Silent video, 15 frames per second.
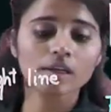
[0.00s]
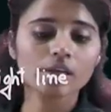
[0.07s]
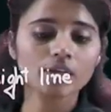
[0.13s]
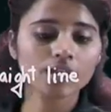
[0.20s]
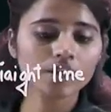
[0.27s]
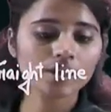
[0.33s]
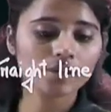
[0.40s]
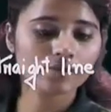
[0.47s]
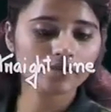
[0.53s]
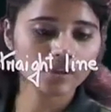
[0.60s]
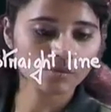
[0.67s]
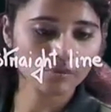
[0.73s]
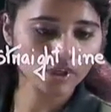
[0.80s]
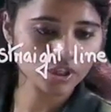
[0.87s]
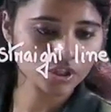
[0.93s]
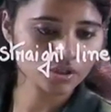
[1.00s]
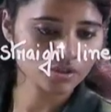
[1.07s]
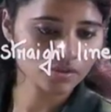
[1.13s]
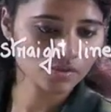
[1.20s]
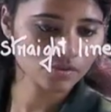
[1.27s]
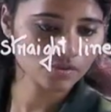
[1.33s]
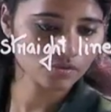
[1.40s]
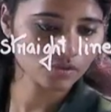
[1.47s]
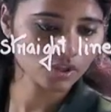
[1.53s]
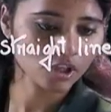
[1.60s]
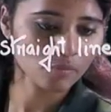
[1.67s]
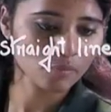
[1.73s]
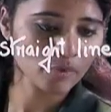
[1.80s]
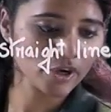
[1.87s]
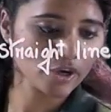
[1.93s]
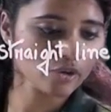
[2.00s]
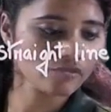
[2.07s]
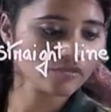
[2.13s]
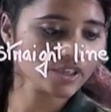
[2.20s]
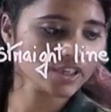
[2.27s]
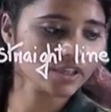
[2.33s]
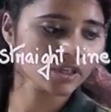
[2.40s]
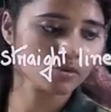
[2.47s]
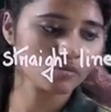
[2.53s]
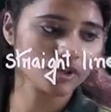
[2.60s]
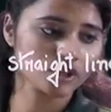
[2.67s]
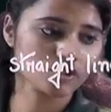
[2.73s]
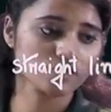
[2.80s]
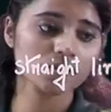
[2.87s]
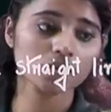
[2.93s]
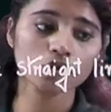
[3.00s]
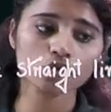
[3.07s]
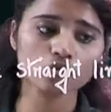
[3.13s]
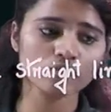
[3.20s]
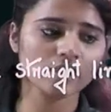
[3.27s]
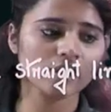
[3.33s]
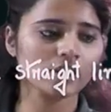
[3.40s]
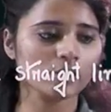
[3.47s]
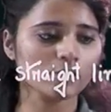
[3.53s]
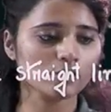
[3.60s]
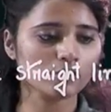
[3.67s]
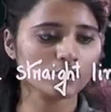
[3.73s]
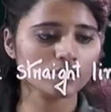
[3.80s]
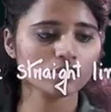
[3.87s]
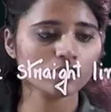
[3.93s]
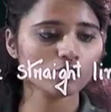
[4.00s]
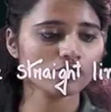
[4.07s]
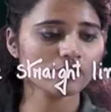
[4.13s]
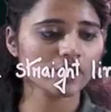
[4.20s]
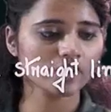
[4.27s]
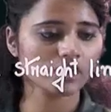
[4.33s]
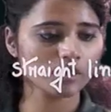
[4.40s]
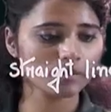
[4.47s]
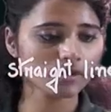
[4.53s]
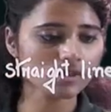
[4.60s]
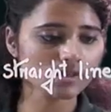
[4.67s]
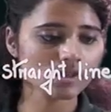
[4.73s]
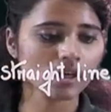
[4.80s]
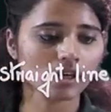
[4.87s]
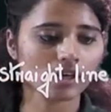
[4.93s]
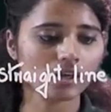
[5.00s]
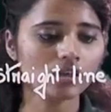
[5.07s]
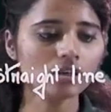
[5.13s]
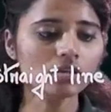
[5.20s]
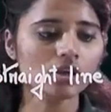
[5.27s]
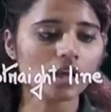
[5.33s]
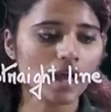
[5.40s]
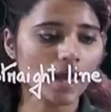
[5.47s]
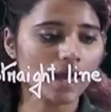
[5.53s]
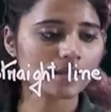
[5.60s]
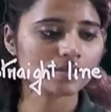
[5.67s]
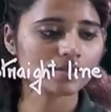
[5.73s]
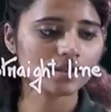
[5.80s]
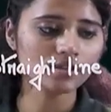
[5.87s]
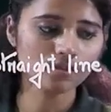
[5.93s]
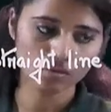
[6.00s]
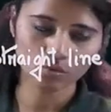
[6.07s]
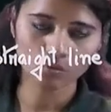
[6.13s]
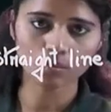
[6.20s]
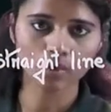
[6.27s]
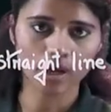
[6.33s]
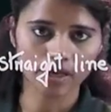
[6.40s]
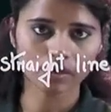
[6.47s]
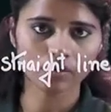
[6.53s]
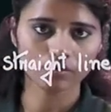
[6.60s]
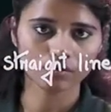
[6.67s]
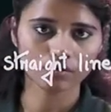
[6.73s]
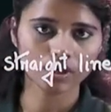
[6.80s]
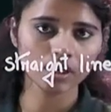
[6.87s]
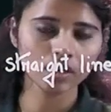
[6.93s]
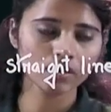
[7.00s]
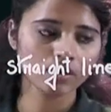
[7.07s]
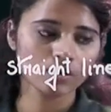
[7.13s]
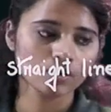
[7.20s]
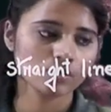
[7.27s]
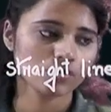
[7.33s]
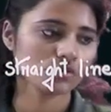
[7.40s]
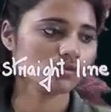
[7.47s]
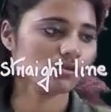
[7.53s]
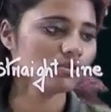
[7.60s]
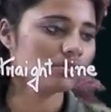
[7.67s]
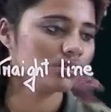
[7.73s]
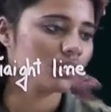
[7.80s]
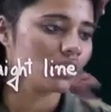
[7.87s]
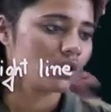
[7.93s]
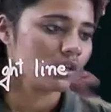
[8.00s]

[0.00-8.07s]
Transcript: linear equations, okay? Pair of linear equations in two variables. What are the two variables? Here x and y, okay? So,